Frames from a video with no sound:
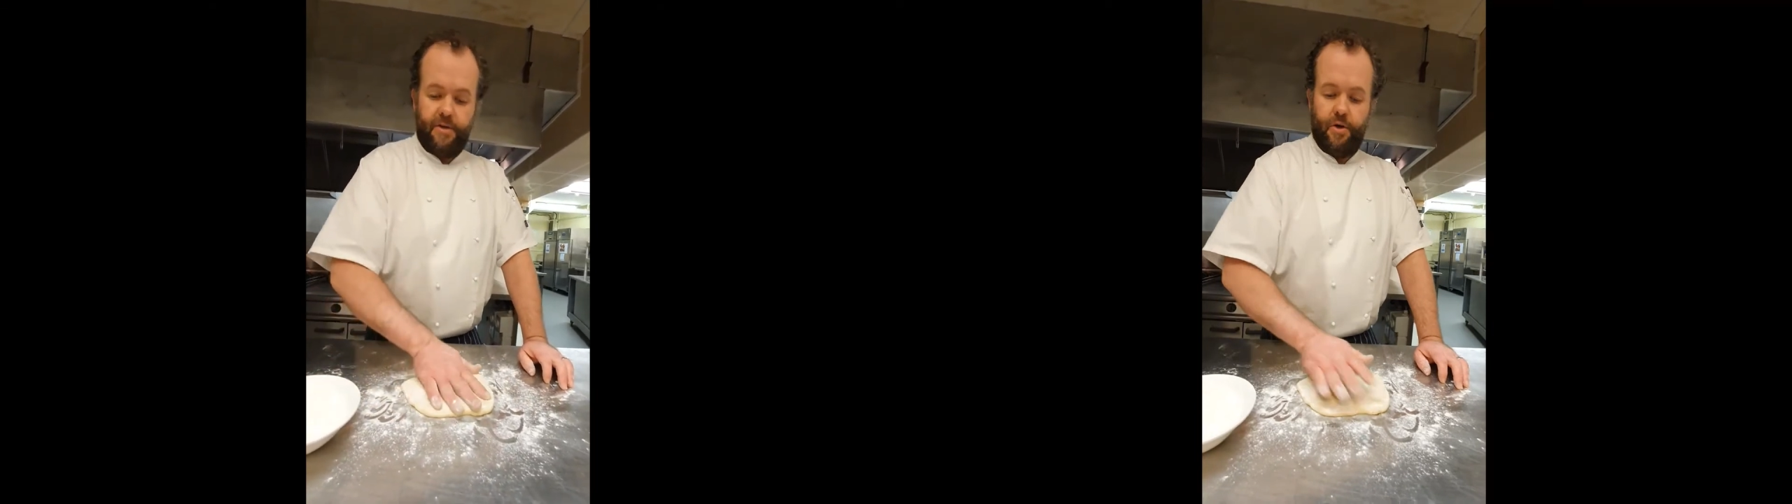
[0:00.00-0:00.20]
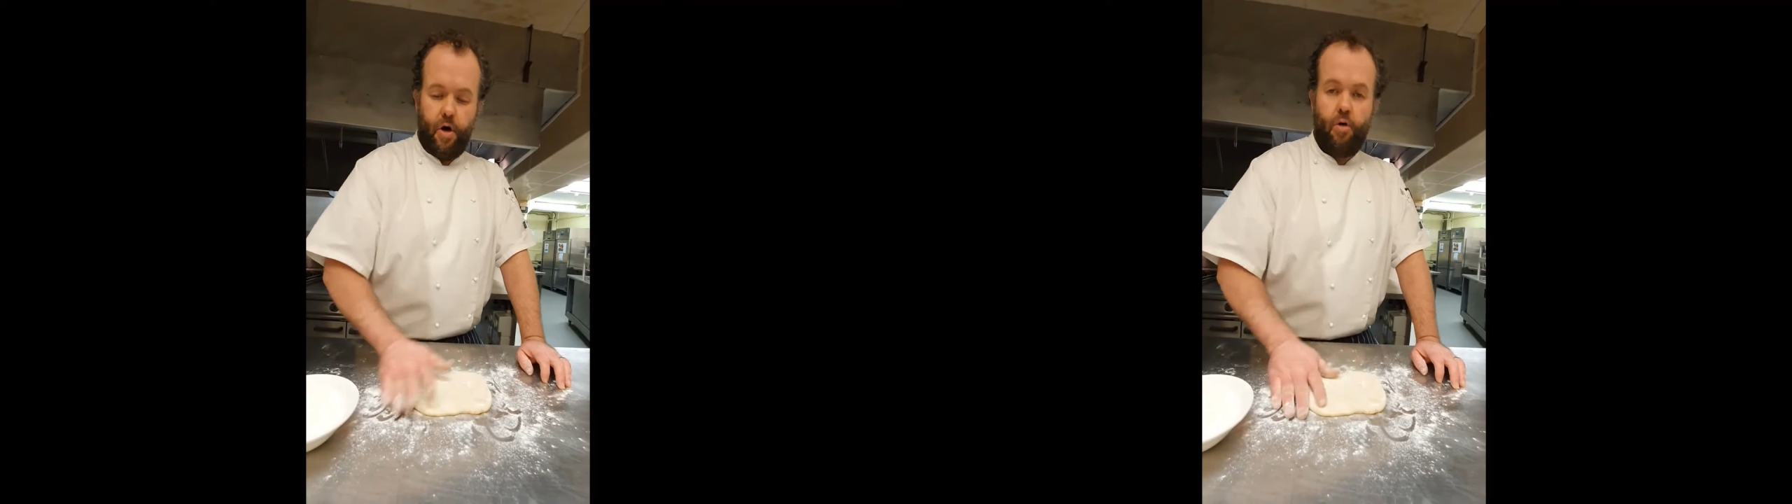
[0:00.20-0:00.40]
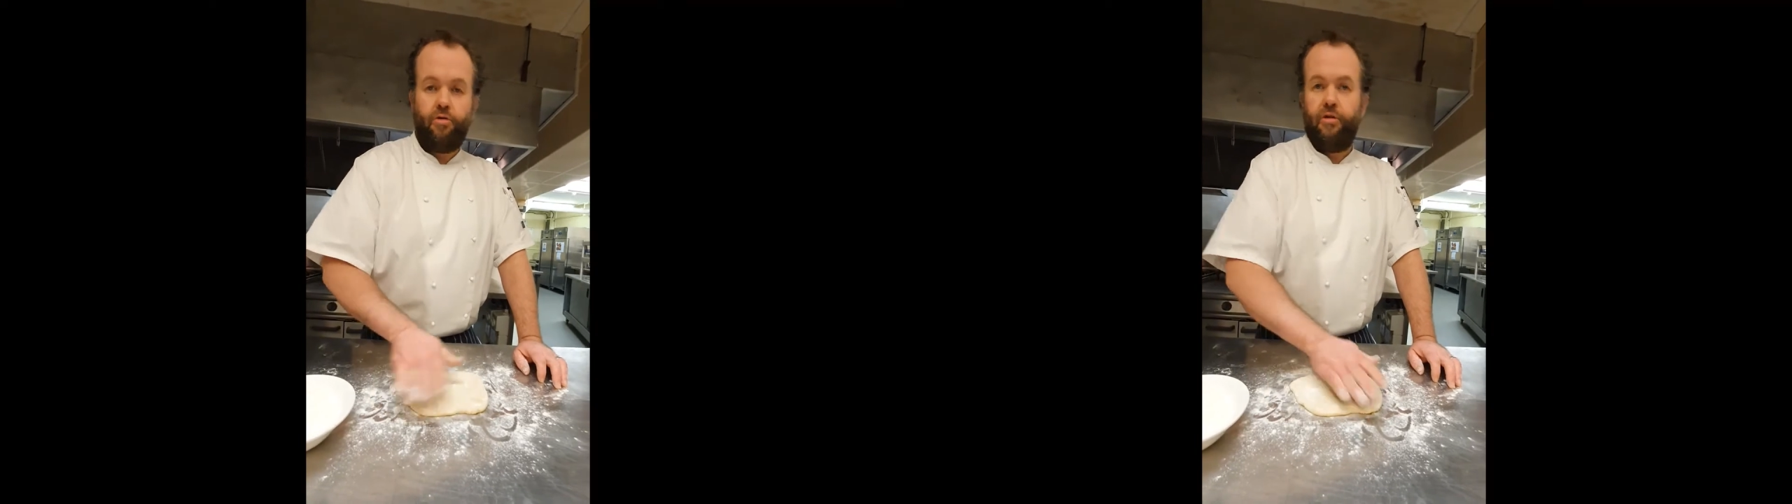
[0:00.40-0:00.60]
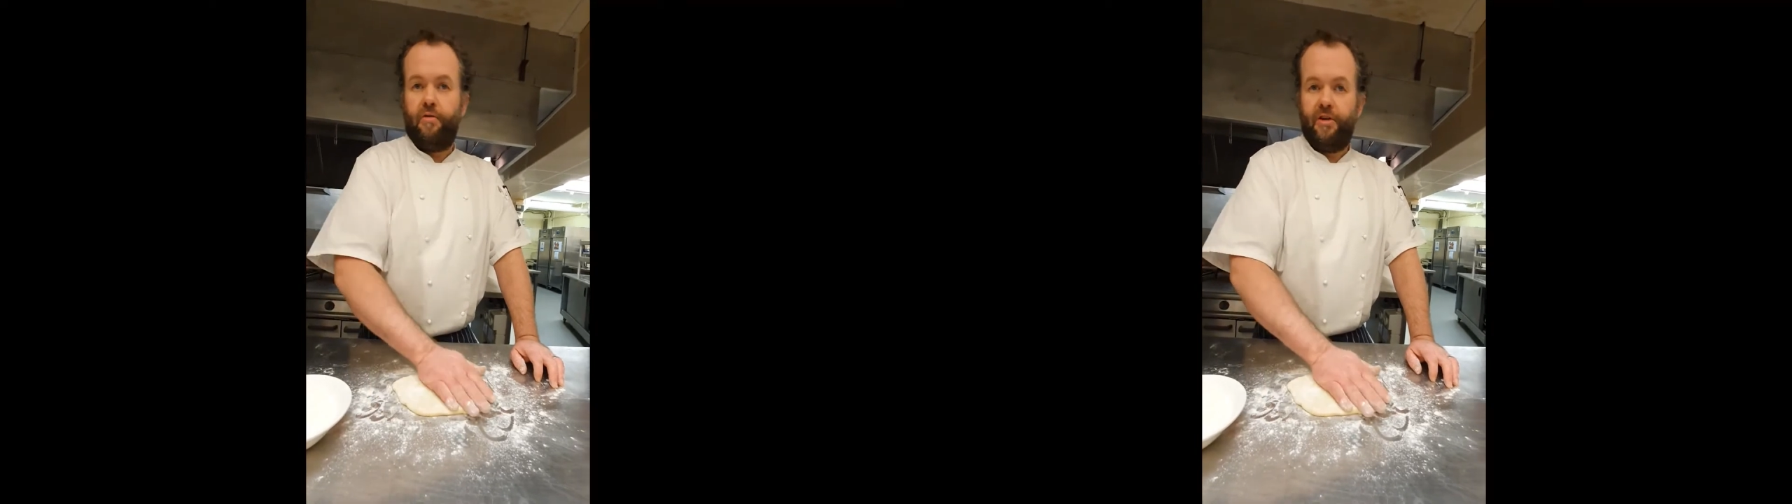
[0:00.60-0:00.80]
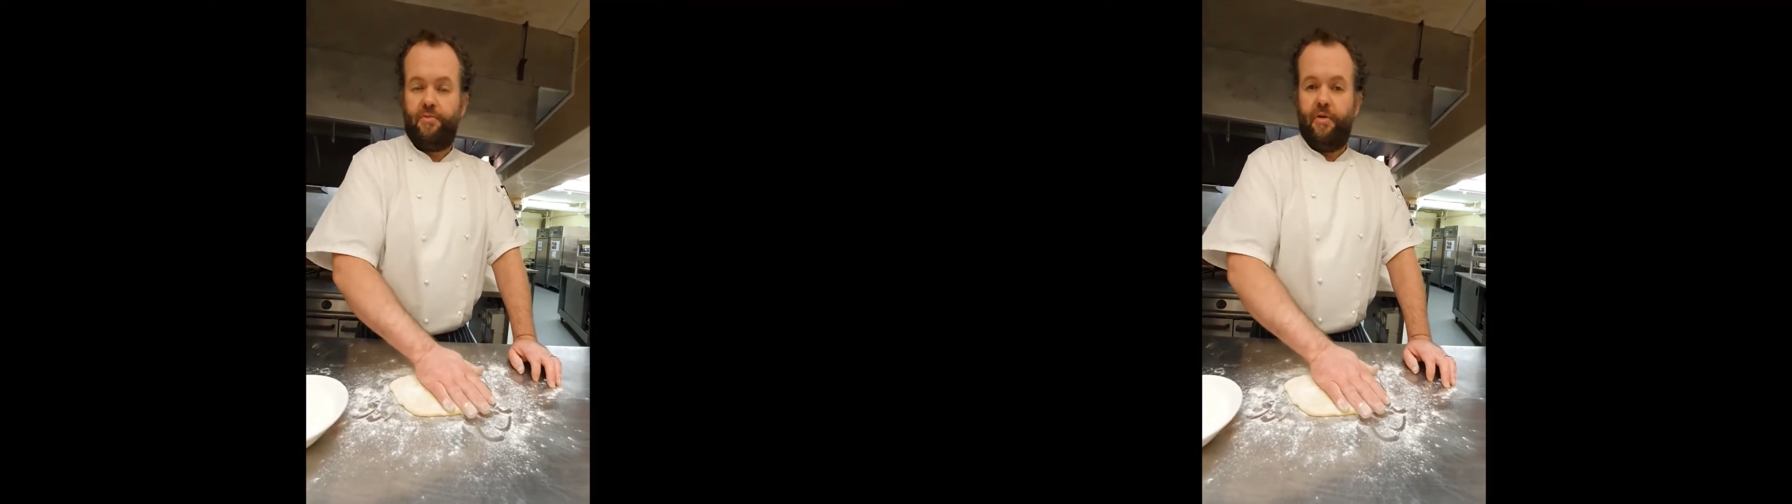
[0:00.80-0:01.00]
you're altering the
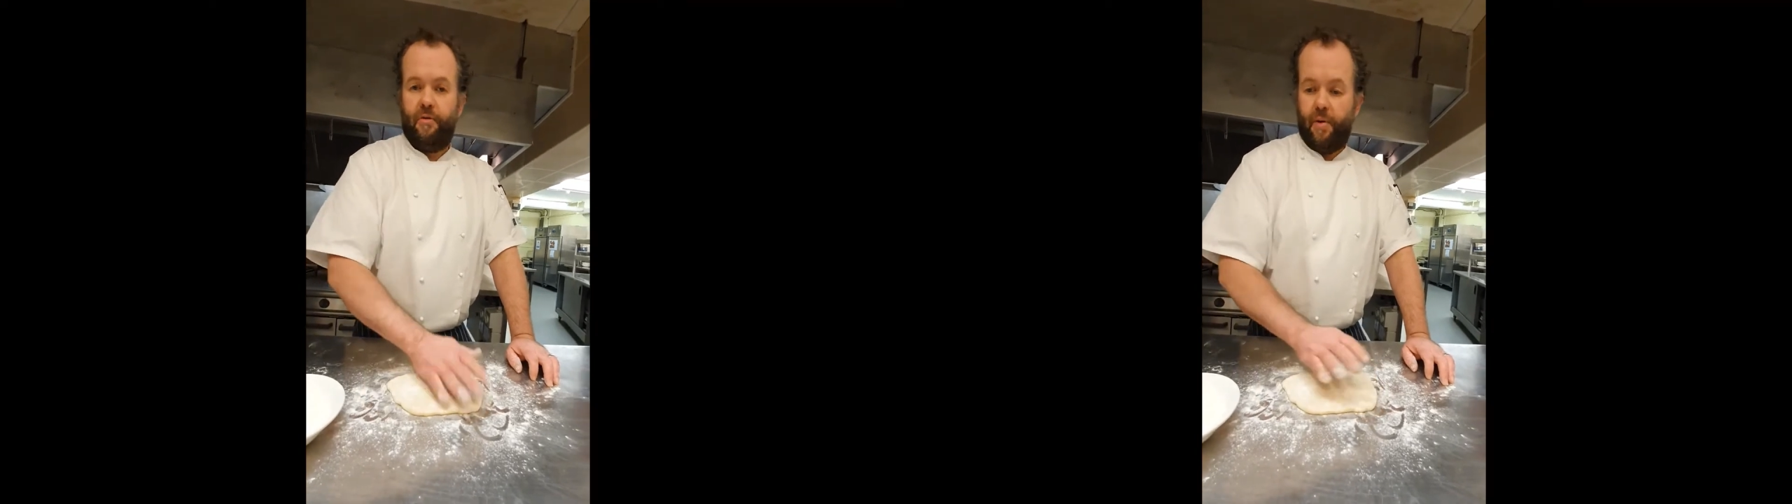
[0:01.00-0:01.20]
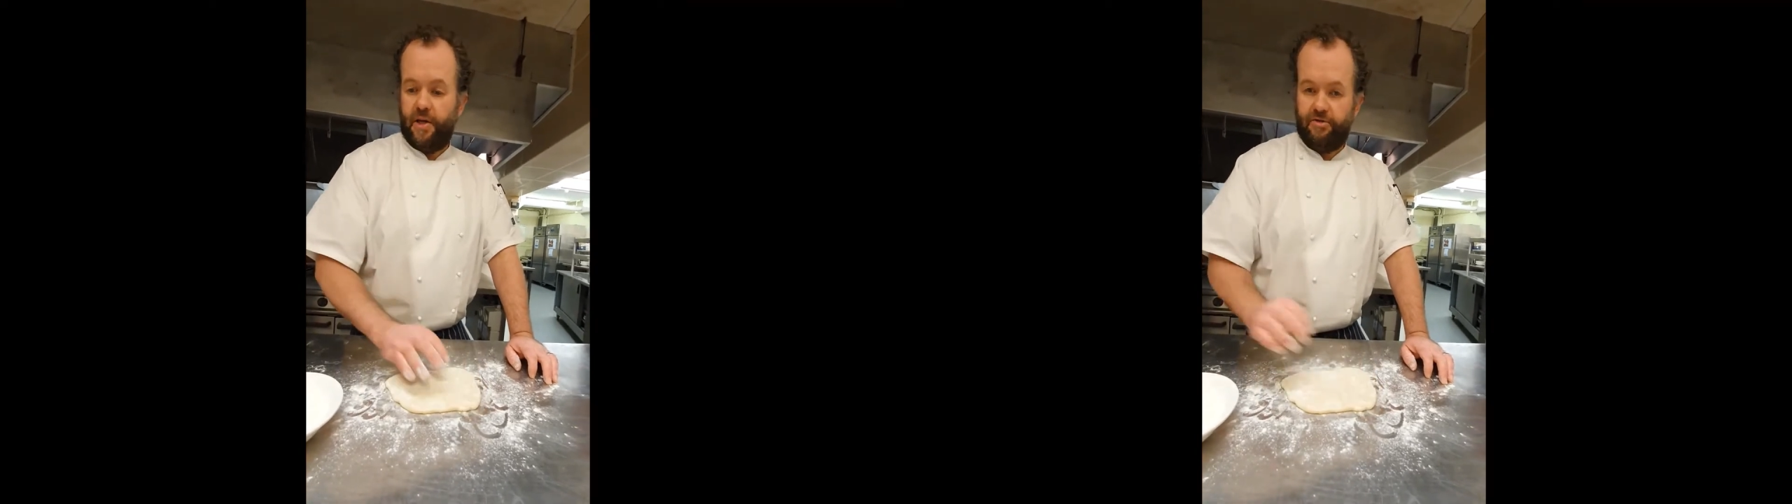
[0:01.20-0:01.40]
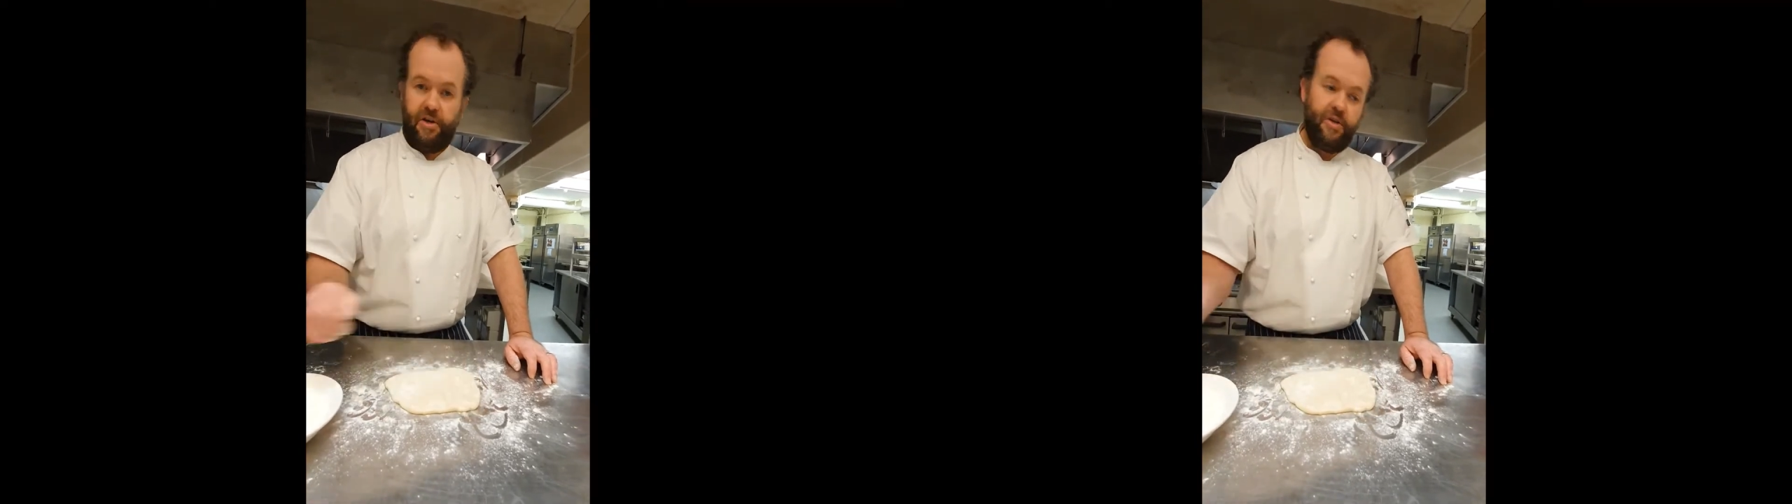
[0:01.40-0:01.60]
recipe of the pastry,